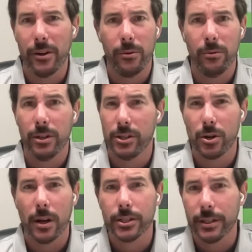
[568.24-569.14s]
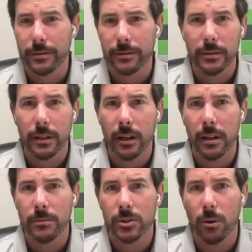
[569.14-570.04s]
I knew construction.
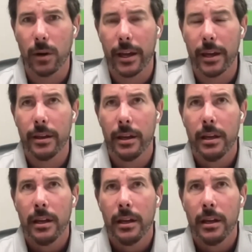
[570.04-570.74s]
Um, so I